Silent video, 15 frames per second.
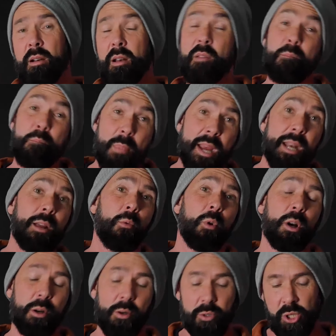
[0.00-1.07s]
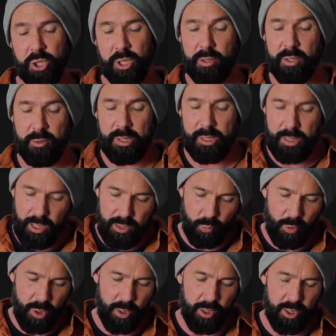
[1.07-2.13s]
And I've made it work on shoot, so it does work.